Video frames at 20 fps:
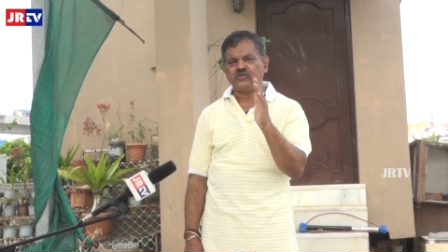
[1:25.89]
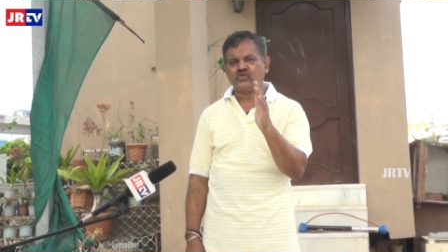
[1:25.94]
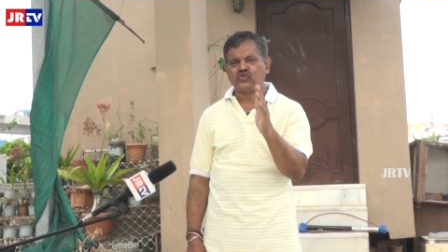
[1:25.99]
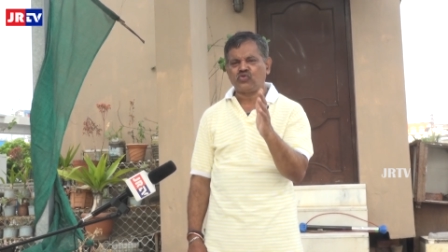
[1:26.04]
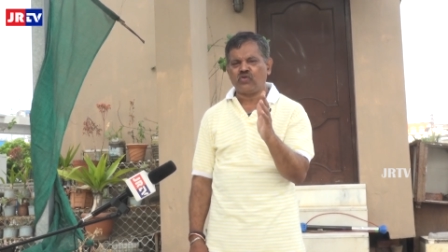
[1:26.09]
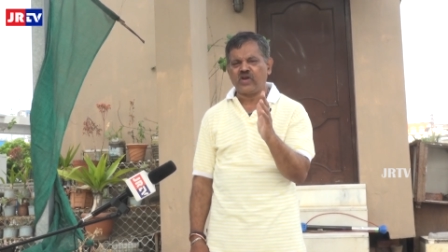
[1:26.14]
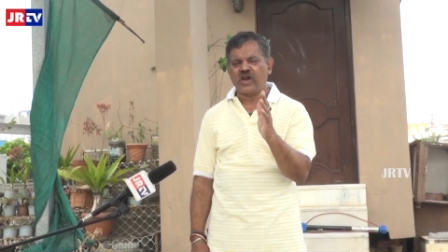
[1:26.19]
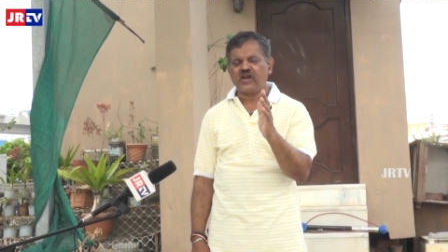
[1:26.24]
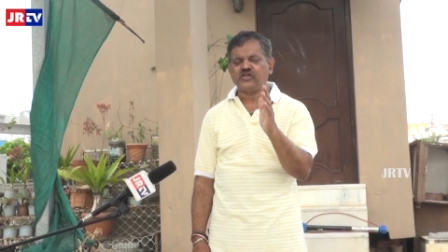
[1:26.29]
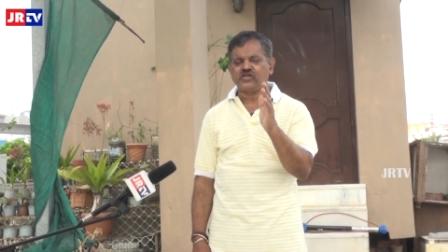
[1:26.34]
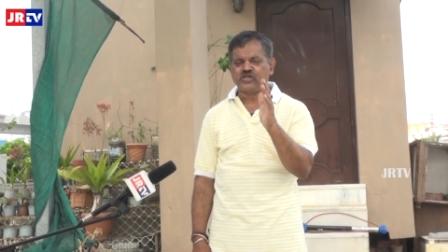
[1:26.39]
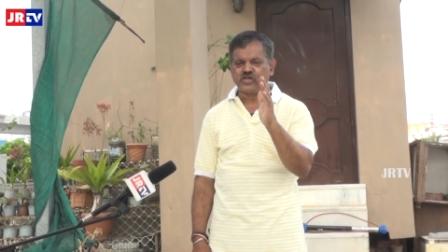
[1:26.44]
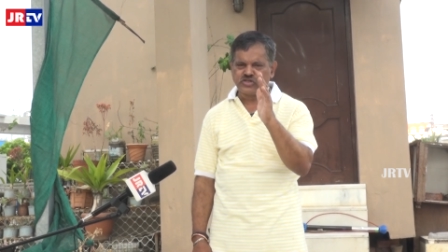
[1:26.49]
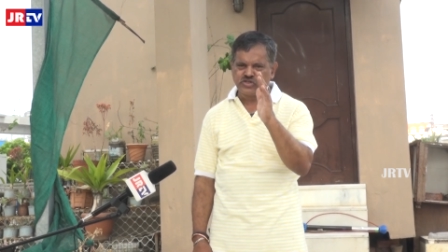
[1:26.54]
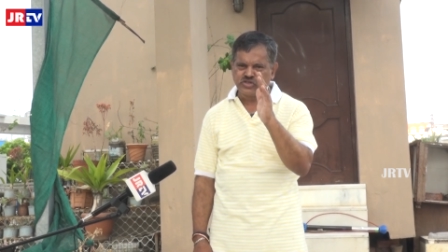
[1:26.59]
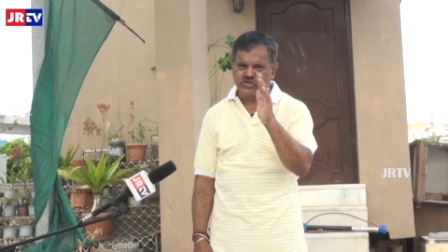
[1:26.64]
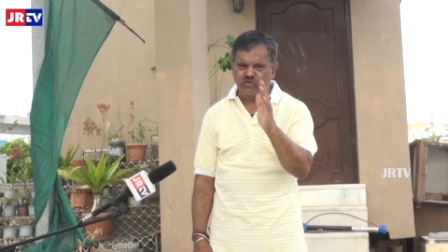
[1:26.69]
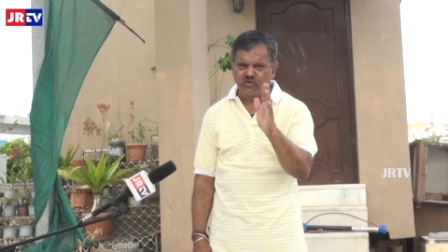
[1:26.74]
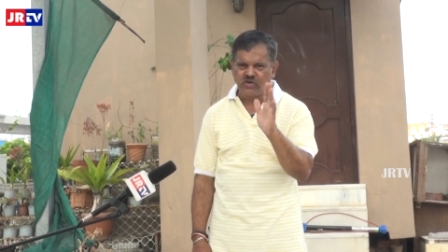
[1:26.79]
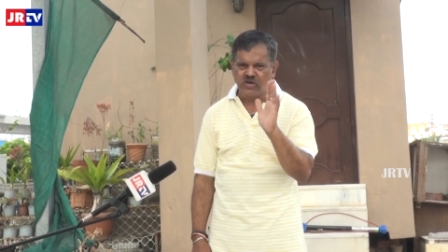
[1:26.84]
students
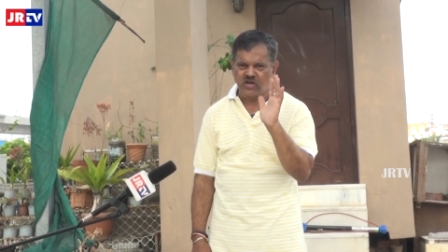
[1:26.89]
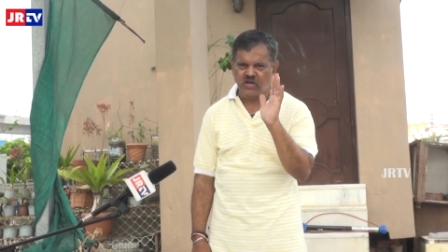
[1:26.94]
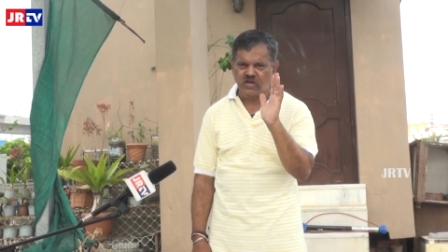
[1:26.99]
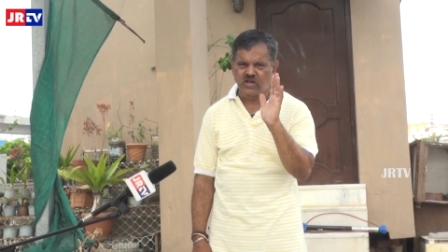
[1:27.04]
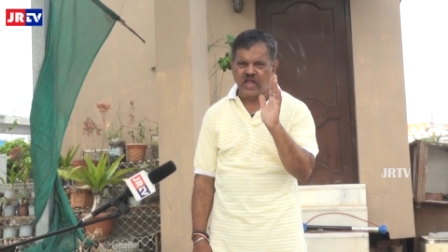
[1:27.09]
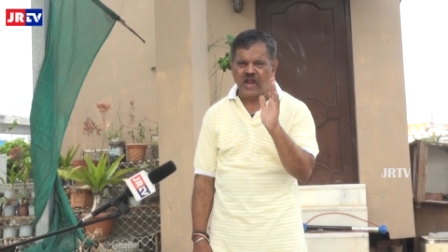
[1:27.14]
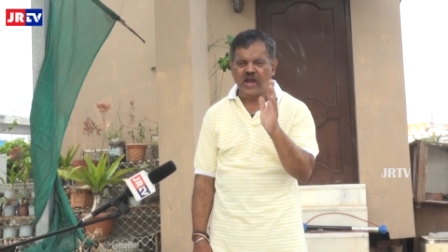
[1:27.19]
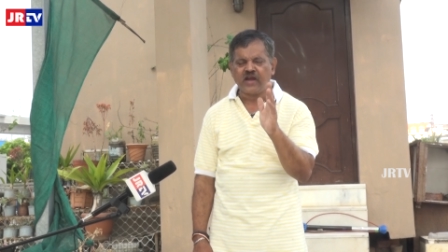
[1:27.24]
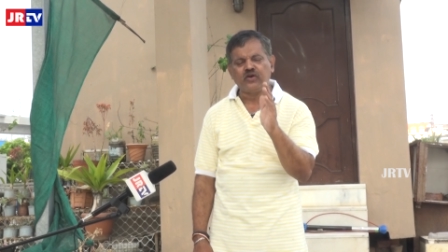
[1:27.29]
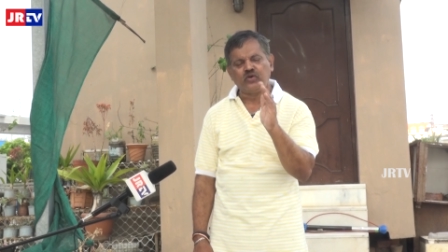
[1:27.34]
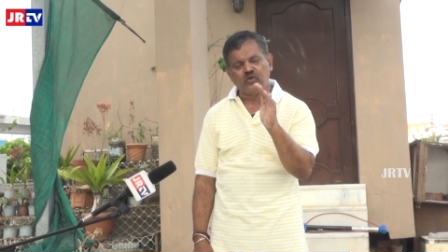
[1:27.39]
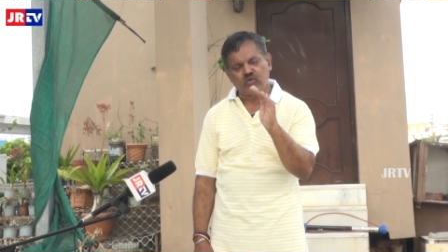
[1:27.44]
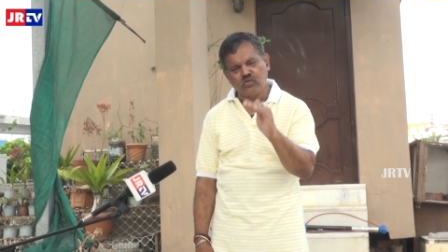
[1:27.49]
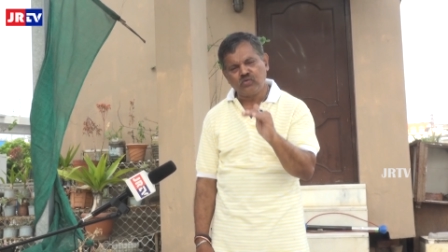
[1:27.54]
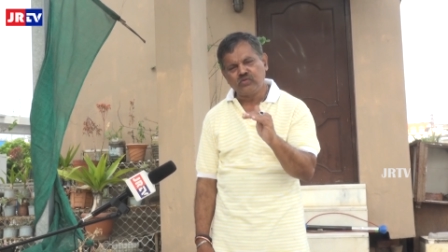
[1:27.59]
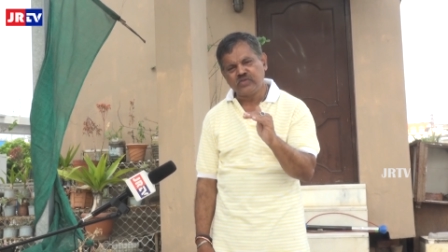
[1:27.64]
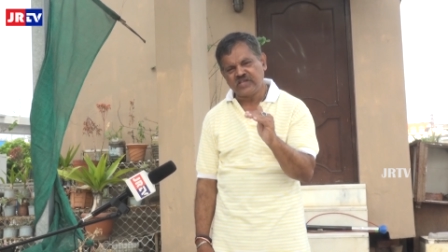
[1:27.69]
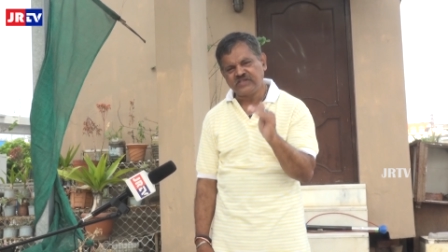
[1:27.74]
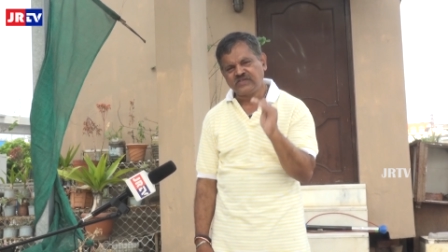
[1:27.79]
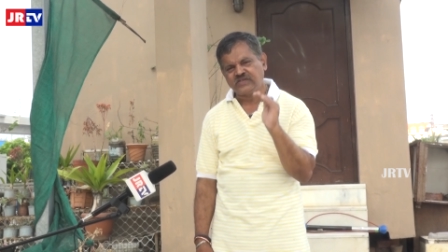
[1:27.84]
should can
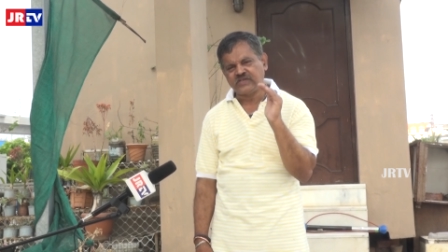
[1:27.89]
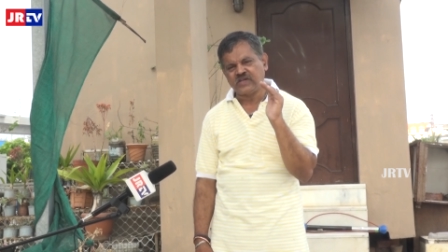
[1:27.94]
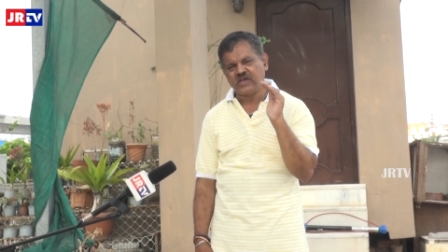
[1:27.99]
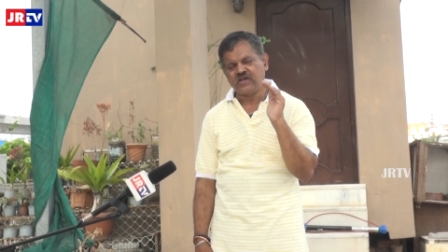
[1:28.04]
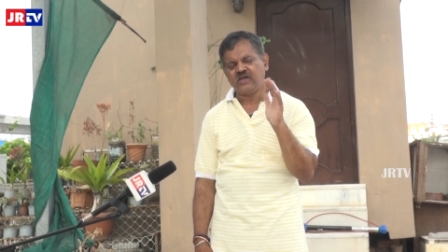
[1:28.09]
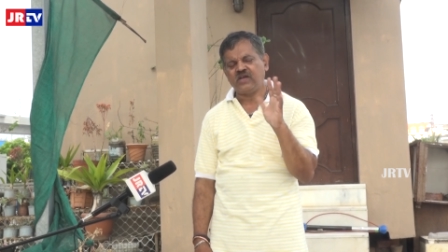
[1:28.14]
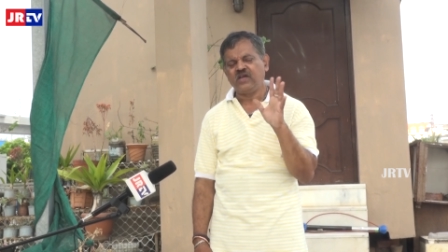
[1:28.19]
do this